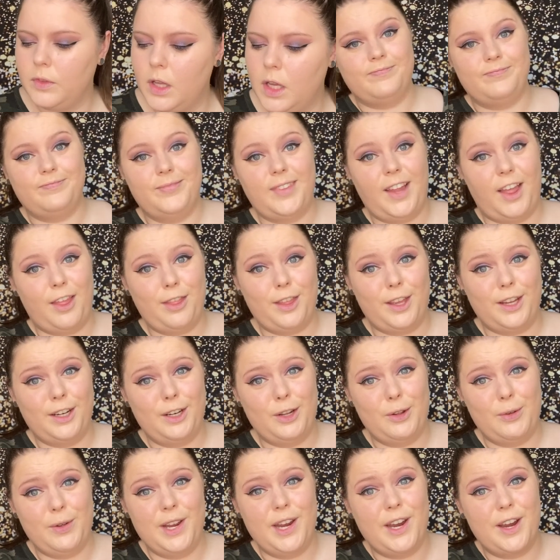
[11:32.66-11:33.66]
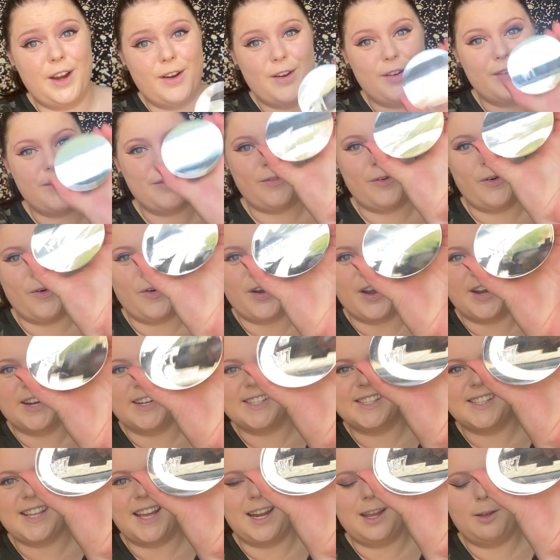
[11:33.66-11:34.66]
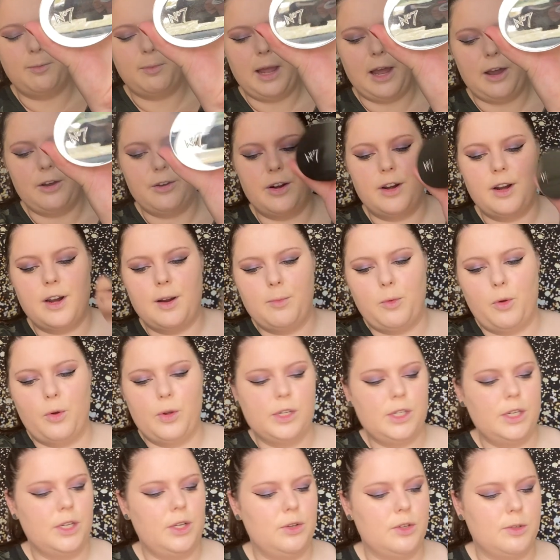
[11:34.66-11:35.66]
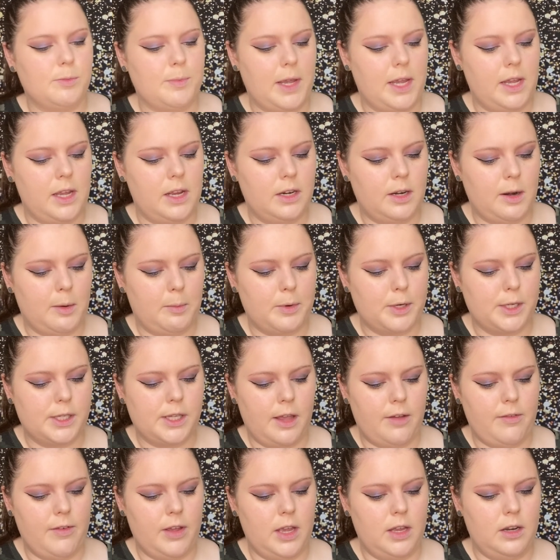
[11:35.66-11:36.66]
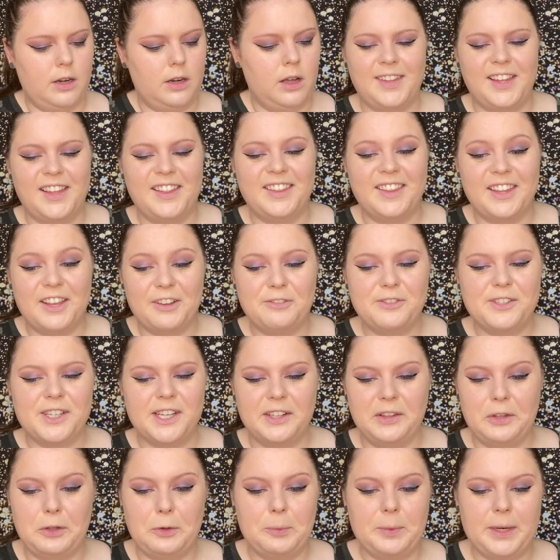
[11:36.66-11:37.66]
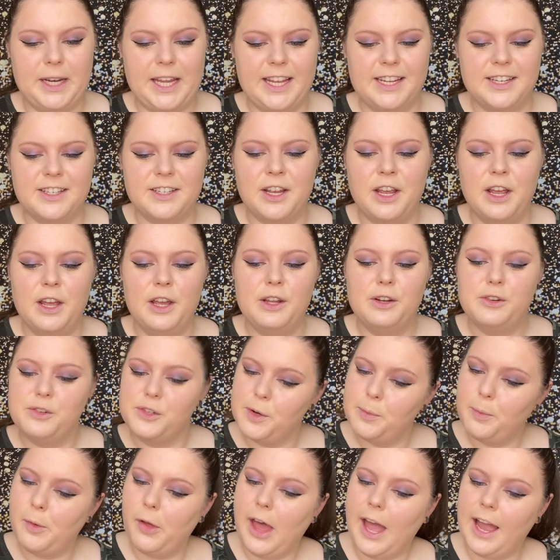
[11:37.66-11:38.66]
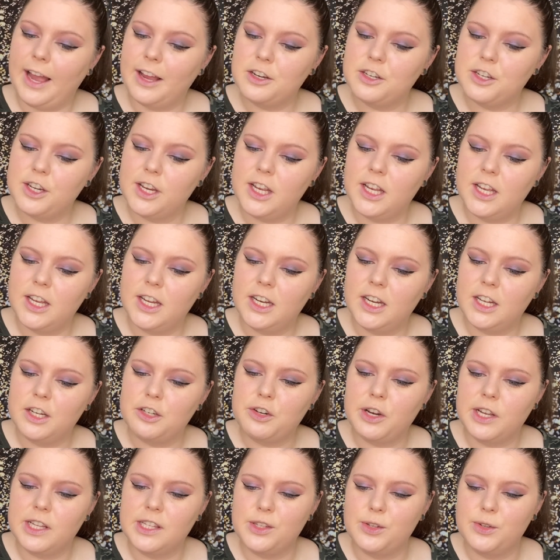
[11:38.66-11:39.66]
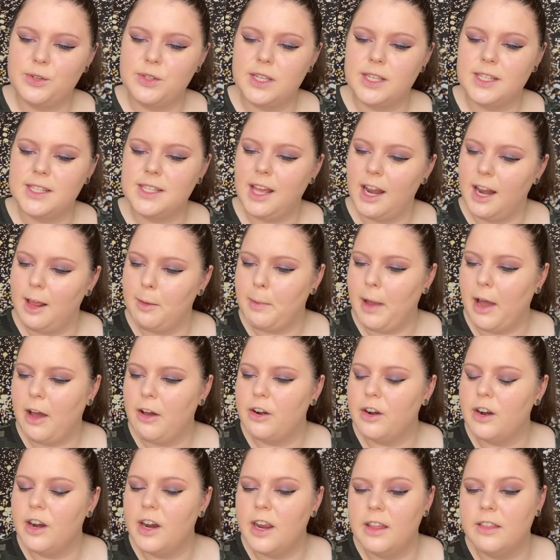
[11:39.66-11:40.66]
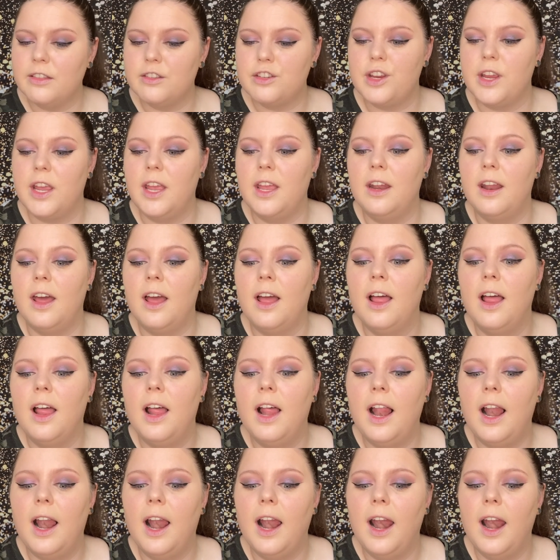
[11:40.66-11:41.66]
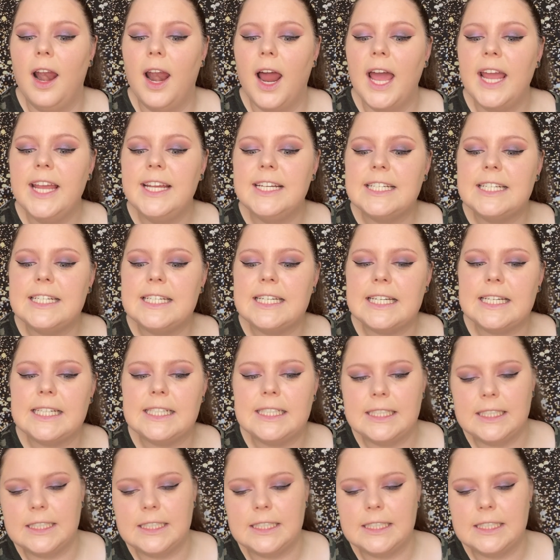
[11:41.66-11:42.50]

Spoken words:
Nothing new here for setting powder. I'm going to use my number 7 Lift and Illuminate Triple Action Translucent Setting Powder in the shade Light.